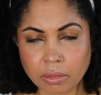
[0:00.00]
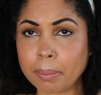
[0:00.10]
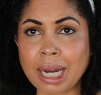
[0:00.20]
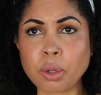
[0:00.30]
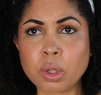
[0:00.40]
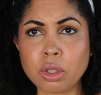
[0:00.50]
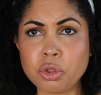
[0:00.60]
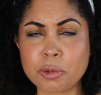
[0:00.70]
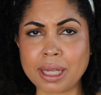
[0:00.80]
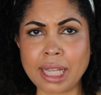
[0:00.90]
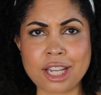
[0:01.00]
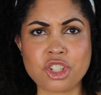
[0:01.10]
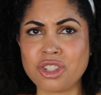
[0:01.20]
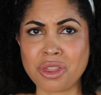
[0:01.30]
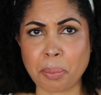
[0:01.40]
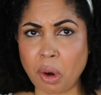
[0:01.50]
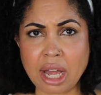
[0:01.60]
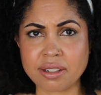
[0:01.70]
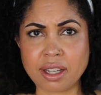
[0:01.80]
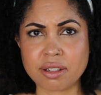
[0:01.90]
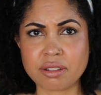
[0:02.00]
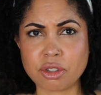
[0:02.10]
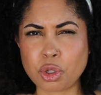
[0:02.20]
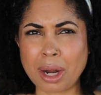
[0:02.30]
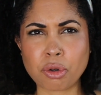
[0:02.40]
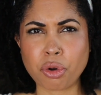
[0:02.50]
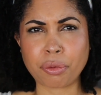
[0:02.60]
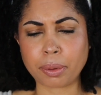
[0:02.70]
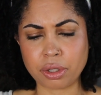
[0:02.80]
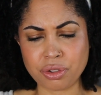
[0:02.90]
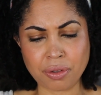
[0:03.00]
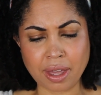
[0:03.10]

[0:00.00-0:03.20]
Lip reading: But I don't want to lose my lashes in the process, so I don't know if I'm going to do